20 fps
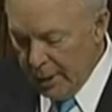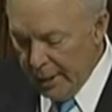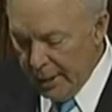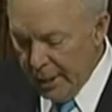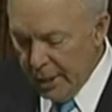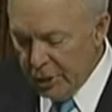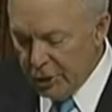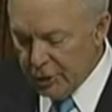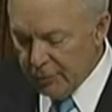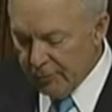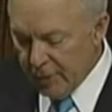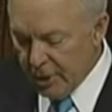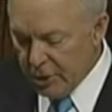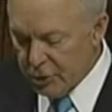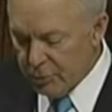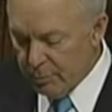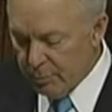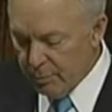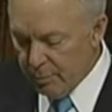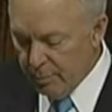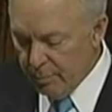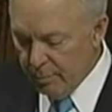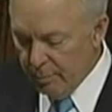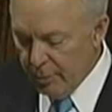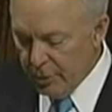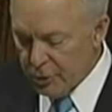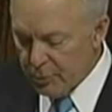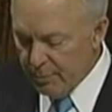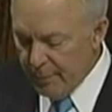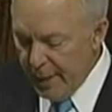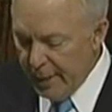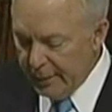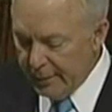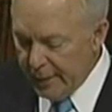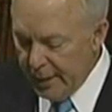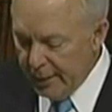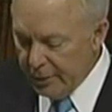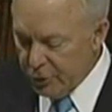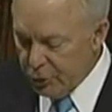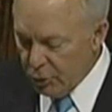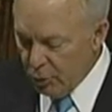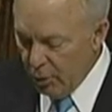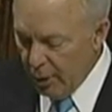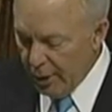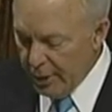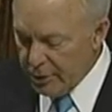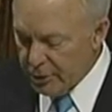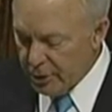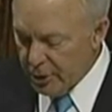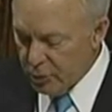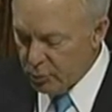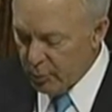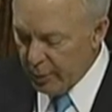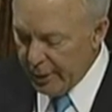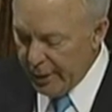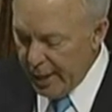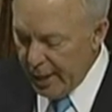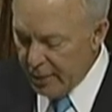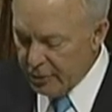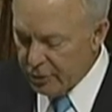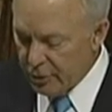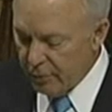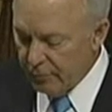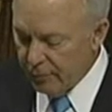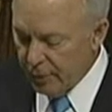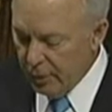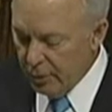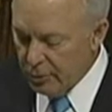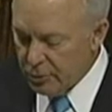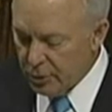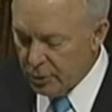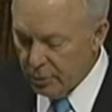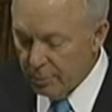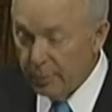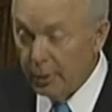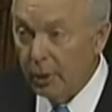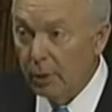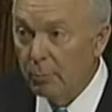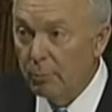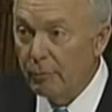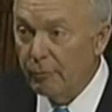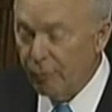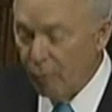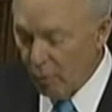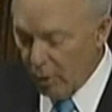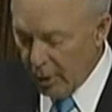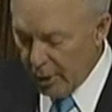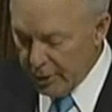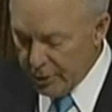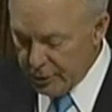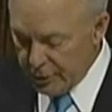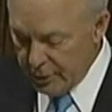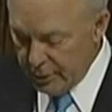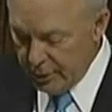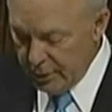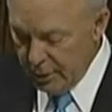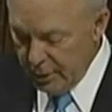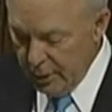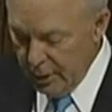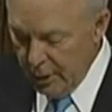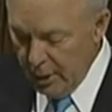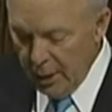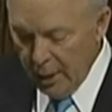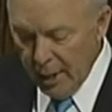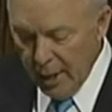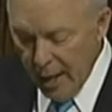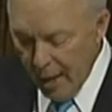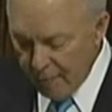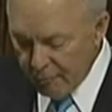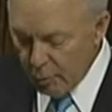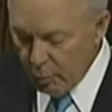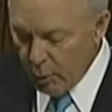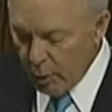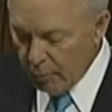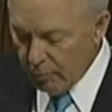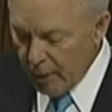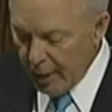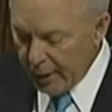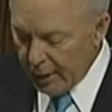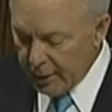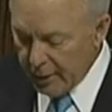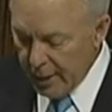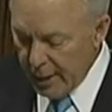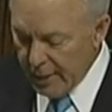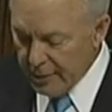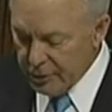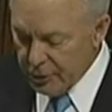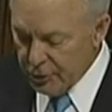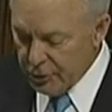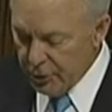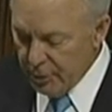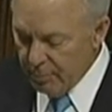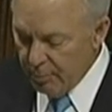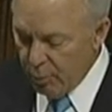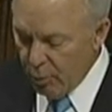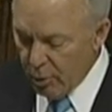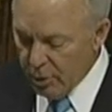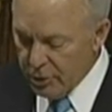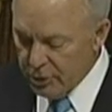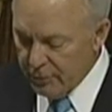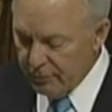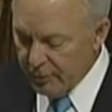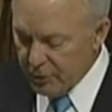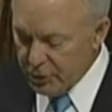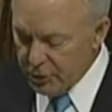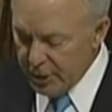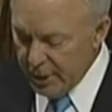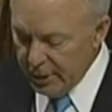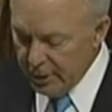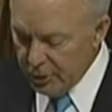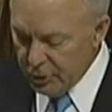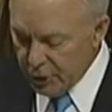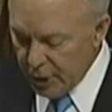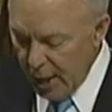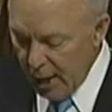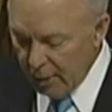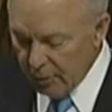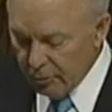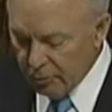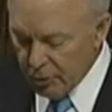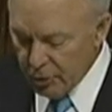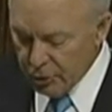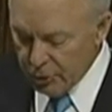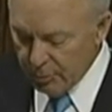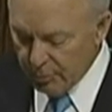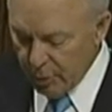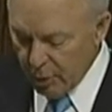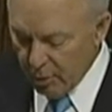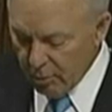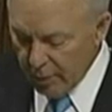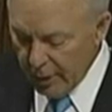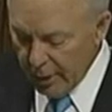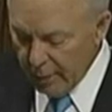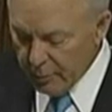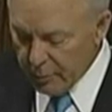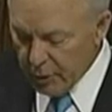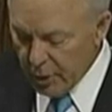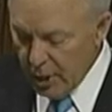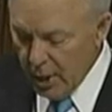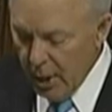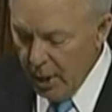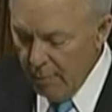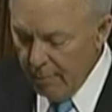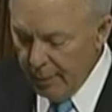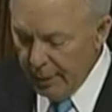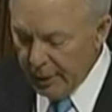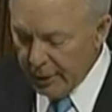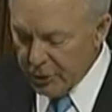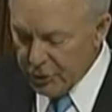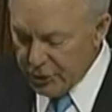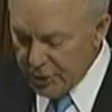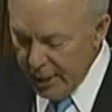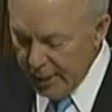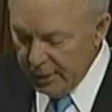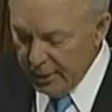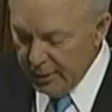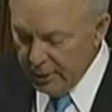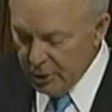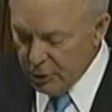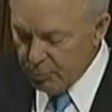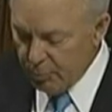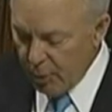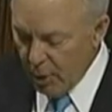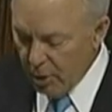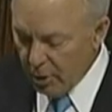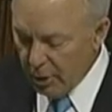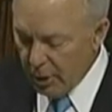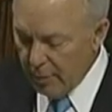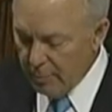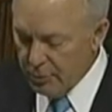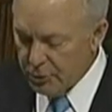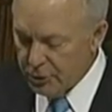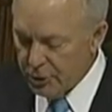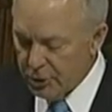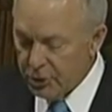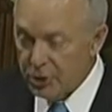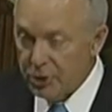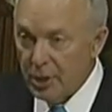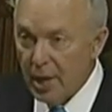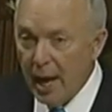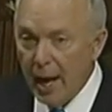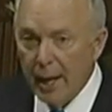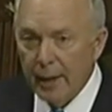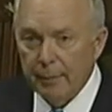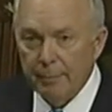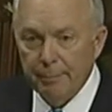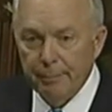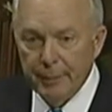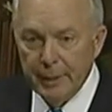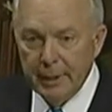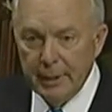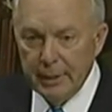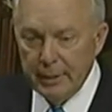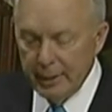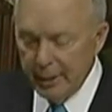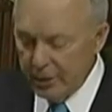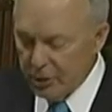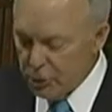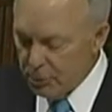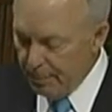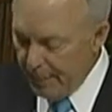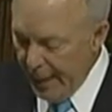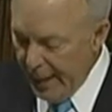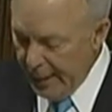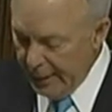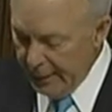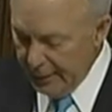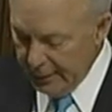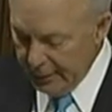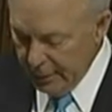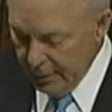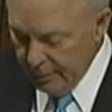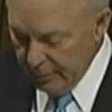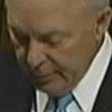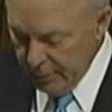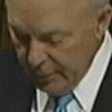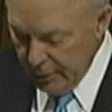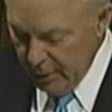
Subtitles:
Each of us must make that choice as we cast our votes on the bill before us. Everyone recognizes the importance of extending child nutrition programs, but extending these programs does not mean expanding them.